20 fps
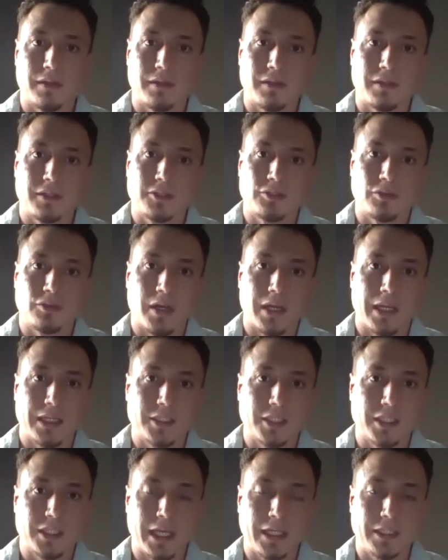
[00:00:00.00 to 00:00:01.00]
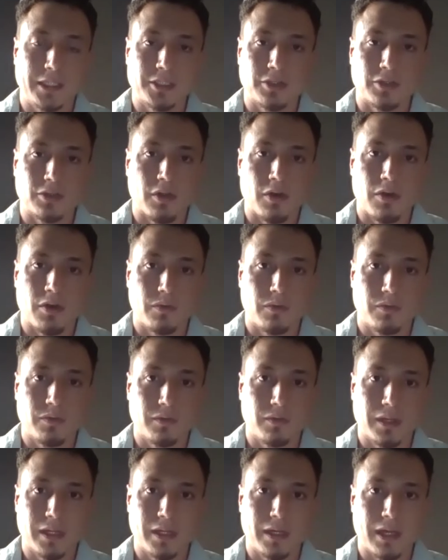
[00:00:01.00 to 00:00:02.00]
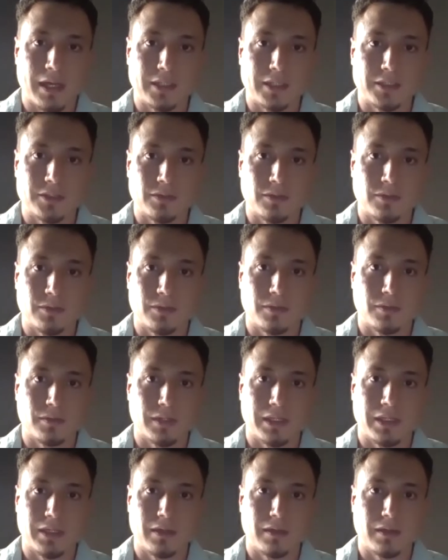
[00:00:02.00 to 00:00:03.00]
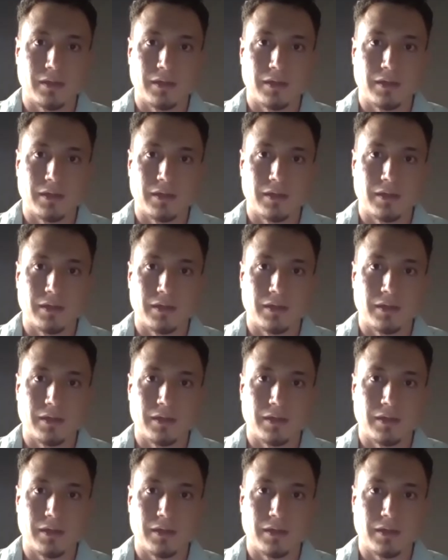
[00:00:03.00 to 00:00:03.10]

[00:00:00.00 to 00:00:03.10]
drug education alone in high school and